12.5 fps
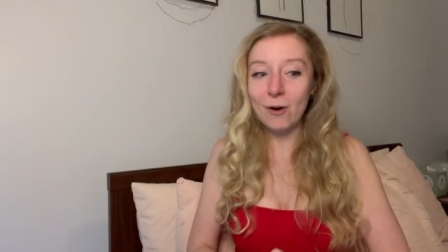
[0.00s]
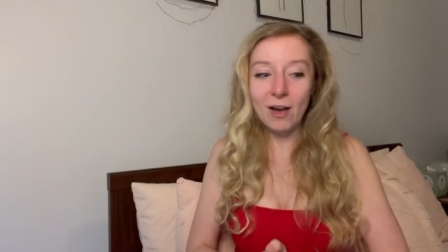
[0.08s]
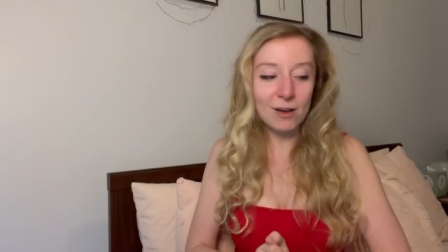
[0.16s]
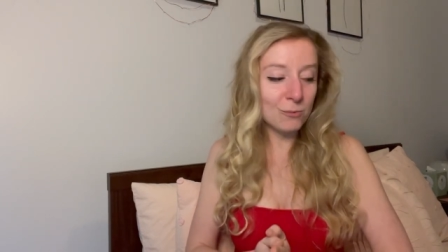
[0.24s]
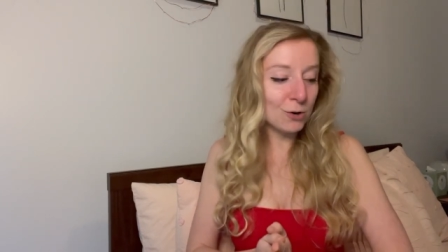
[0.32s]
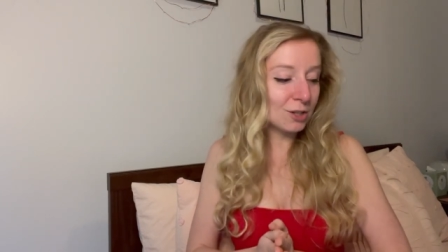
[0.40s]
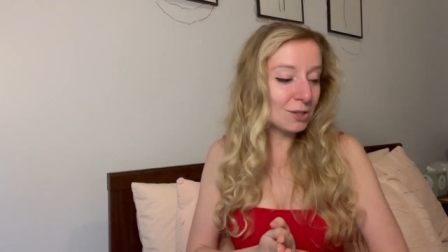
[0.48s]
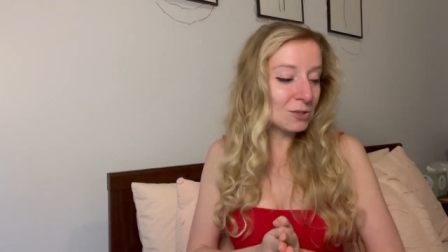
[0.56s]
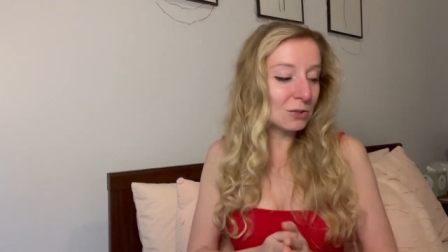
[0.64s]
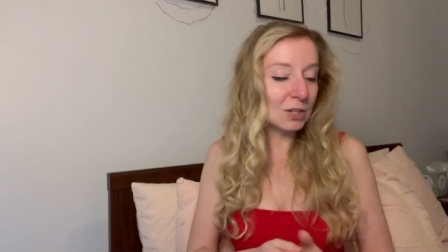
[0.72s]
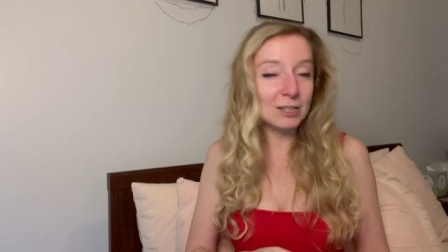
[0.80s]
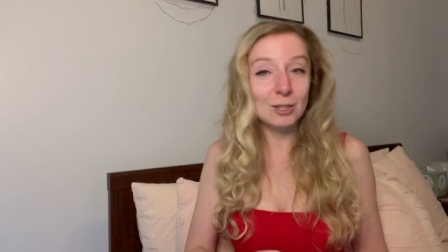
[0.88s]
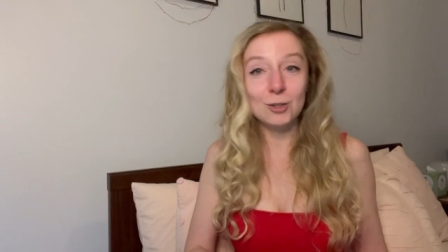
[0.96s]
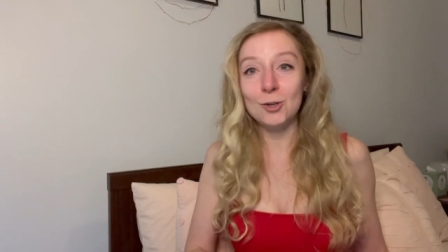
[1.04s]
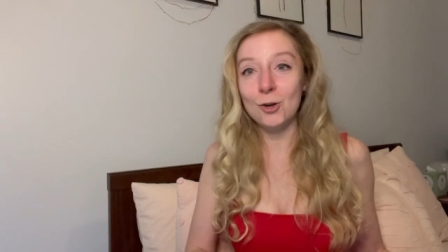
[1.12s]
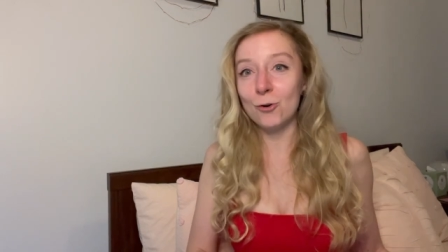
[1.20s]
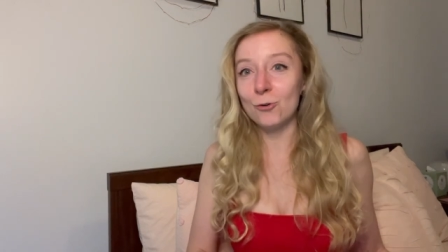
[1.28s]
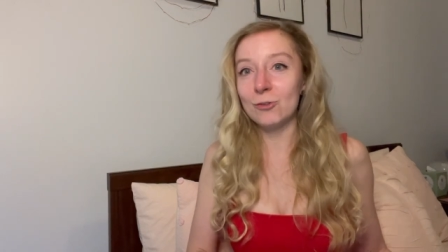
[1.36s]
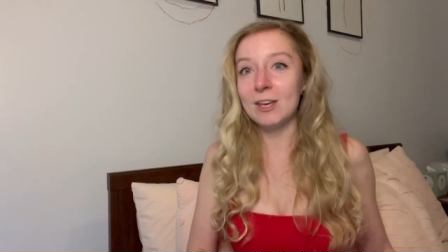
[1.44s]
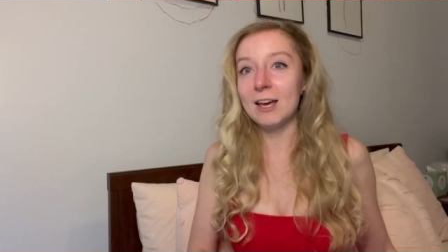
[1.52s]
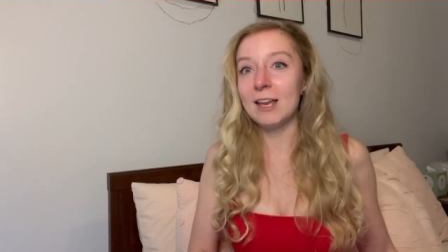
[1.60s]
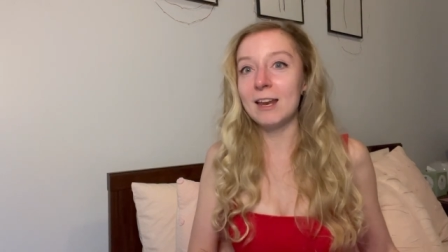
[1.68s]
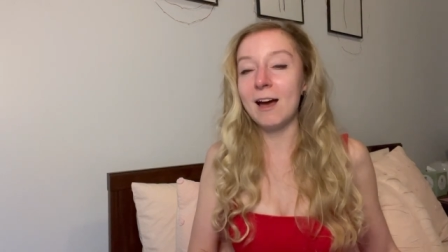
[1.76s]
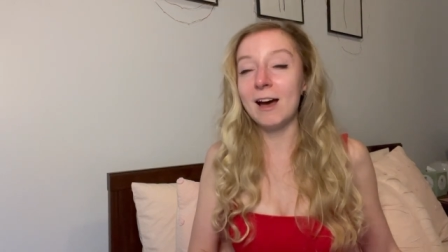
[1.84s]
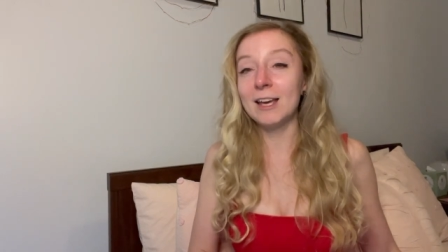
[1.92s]
I wanted to let you know
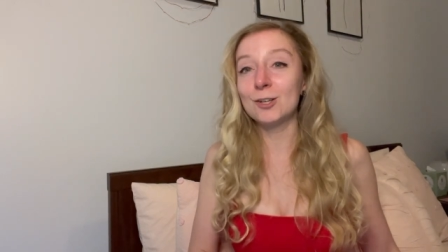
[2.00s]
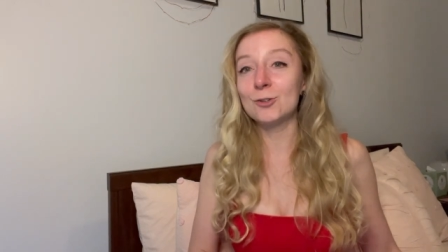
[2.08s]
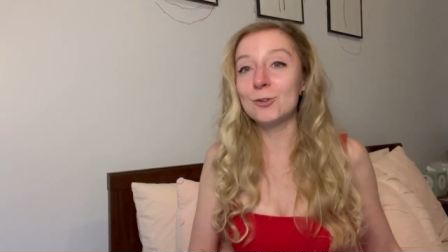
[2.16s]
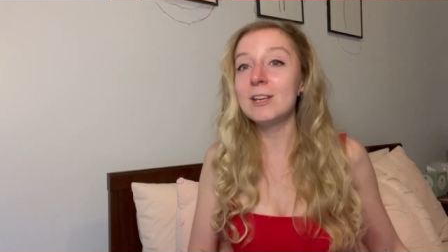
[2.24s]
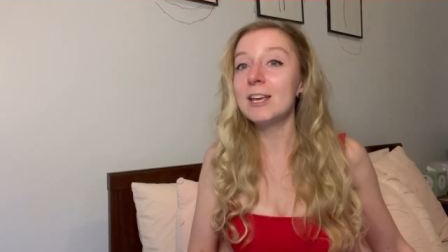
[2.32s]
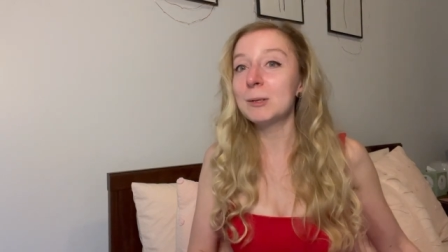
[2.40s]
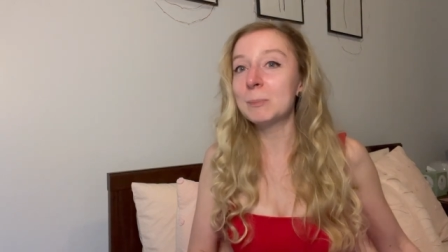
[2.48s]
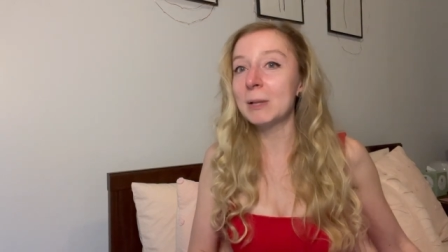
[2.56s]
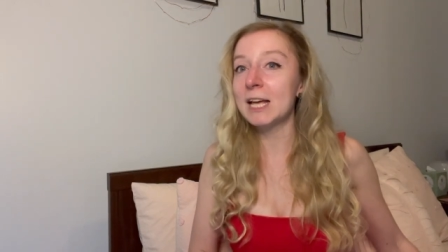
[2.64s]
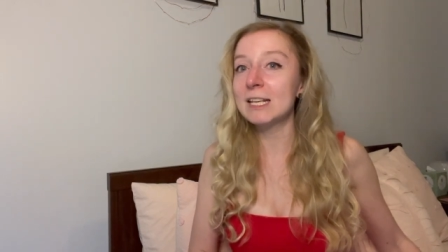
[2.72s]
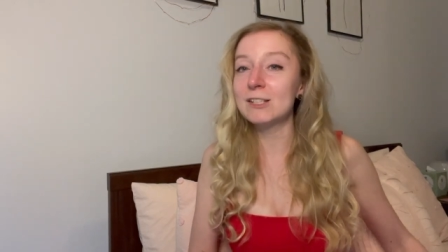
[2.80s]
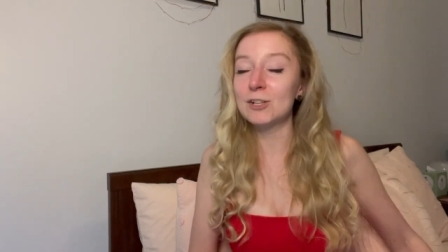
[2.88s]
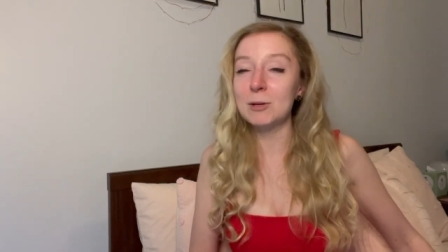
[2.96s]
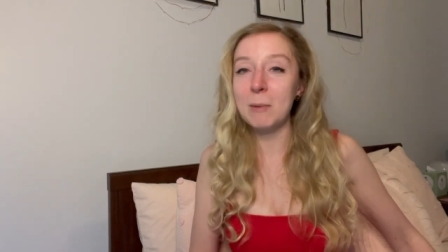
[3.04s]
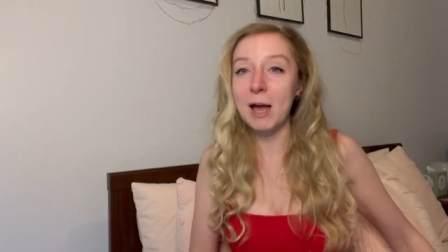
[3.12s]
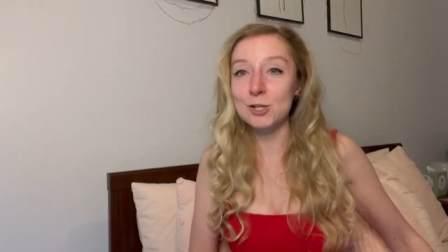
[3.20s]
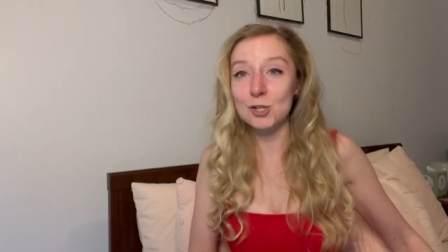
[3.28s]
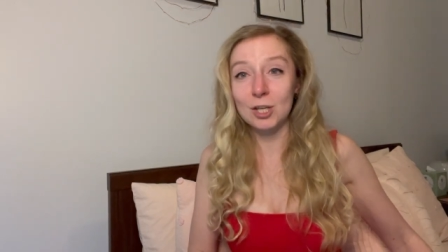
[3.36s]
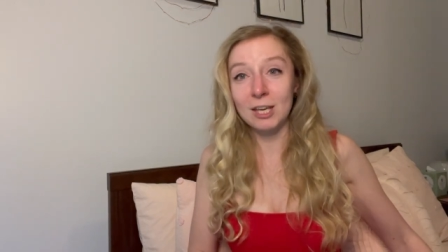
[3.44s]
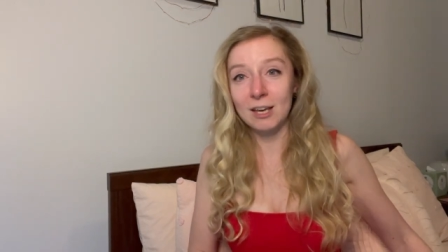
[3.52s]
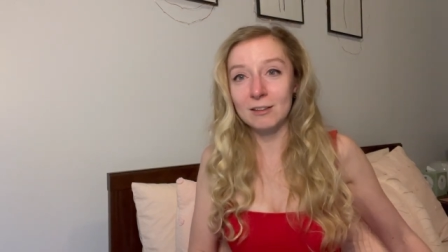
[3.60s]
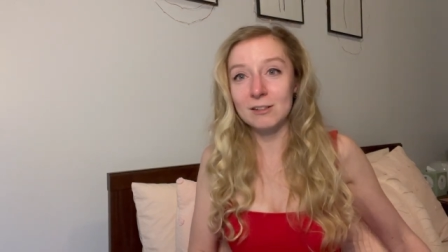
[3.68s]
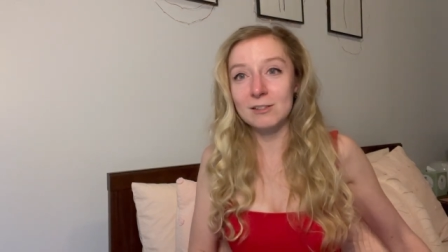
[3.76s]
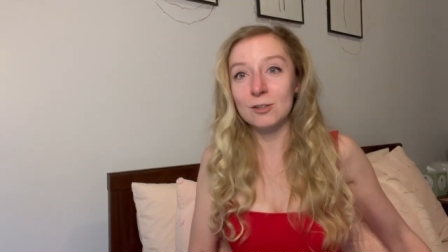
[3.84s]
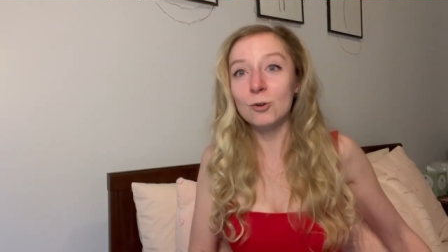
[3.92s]
that I create planetary magic
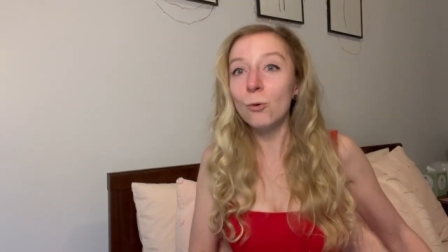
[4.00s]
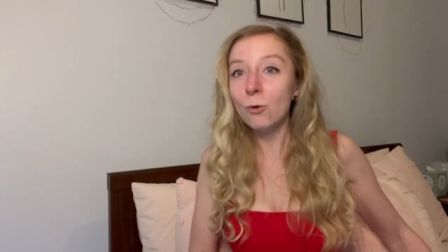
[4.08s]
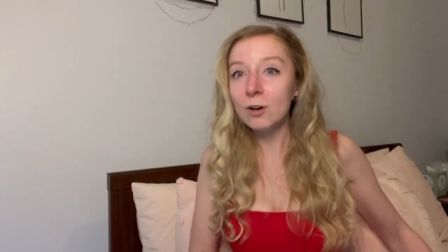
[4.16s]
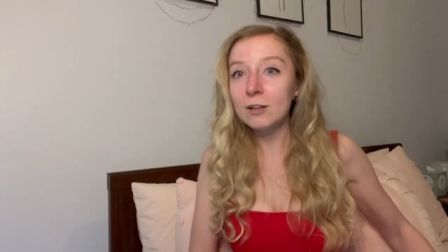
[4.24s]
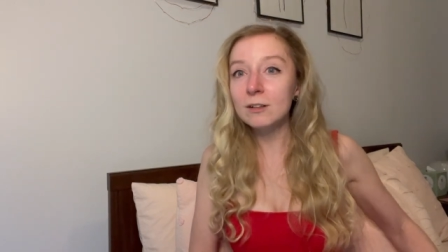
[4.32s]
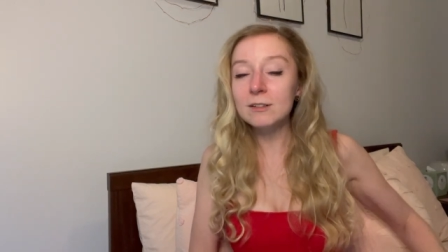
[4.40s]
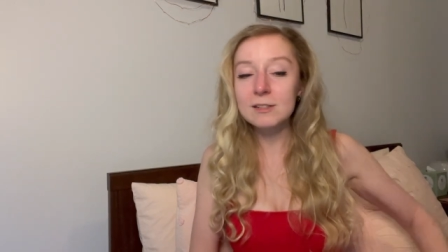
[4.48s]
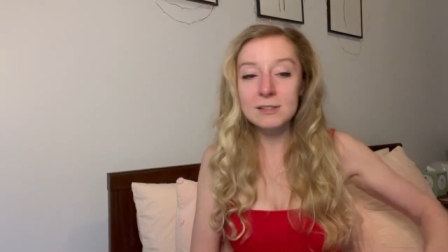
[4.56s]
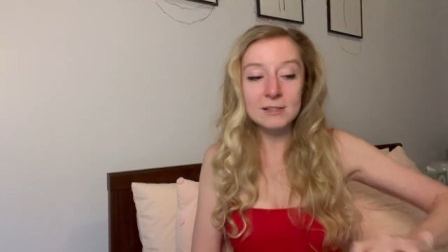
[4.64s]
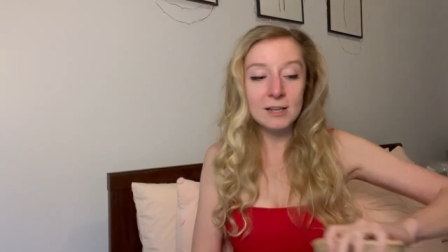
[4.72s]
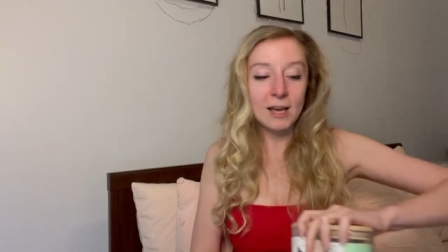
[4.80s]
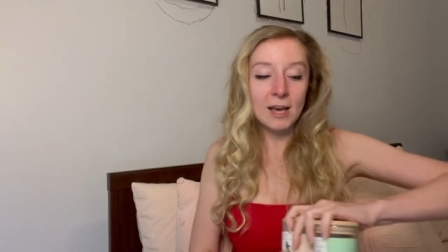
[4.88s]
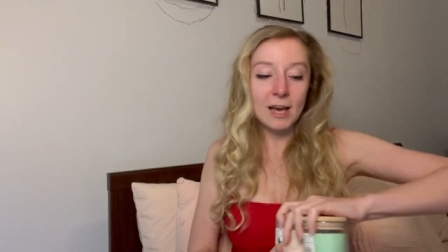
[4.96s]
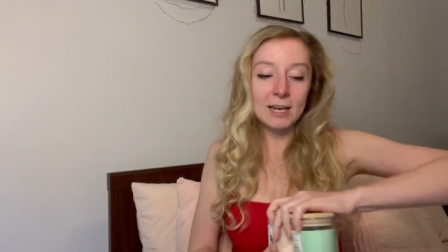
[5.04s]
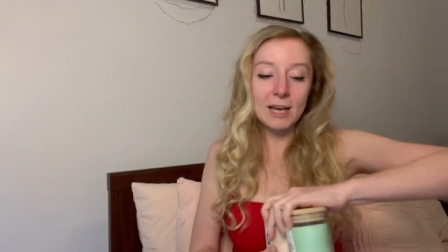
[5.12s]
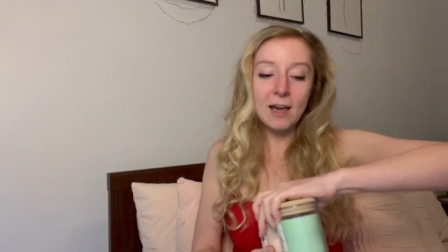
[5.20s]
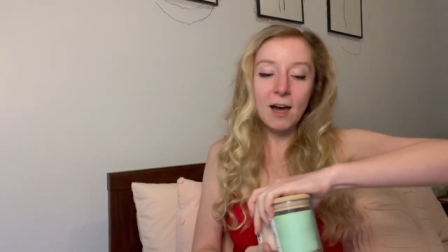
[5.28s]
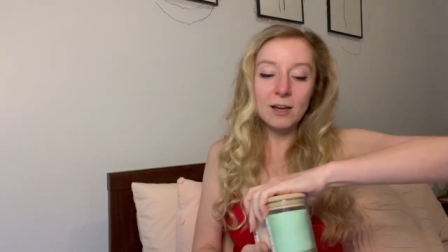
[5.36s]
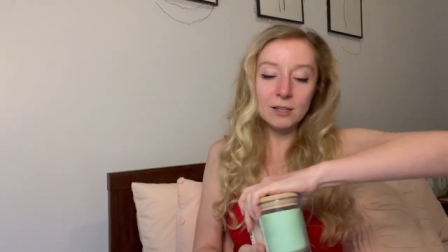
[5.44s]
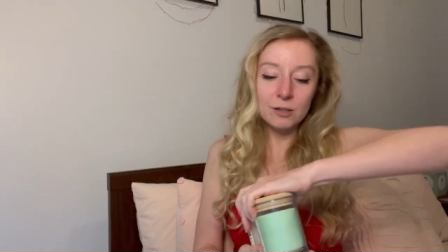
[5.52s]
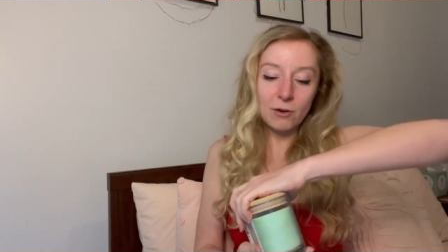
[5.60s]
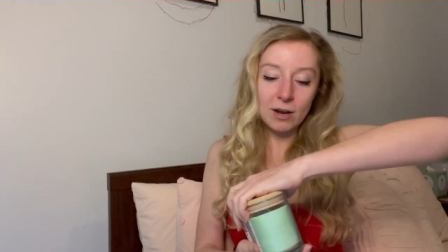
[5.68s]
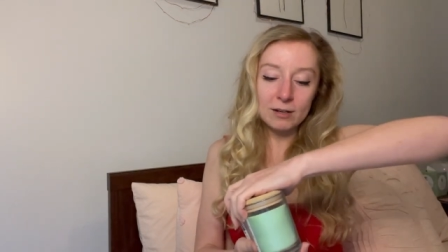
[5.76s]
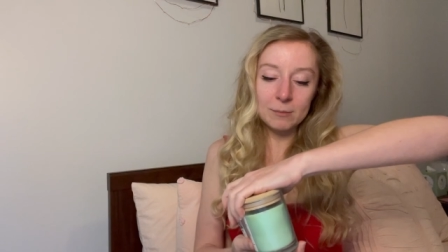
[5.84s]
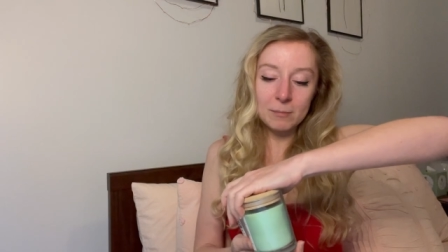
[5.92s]
candles and oils, and I highly
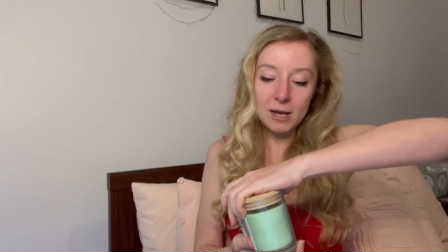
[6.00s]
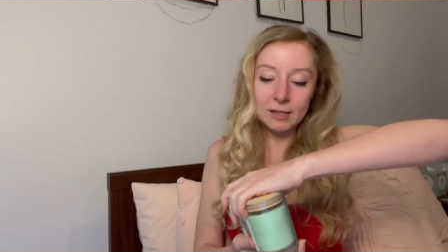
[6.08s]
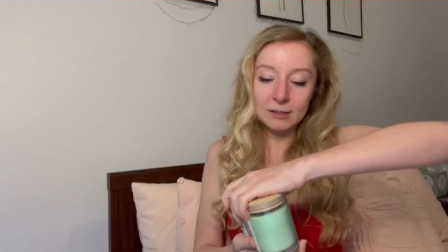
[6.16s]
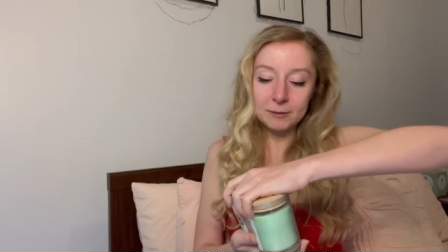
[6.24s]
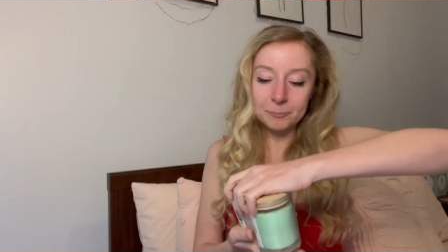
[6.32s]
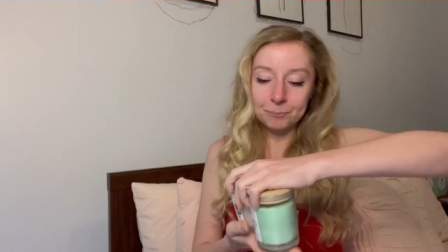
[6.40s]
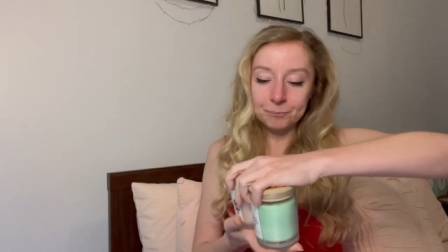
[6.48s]
recommend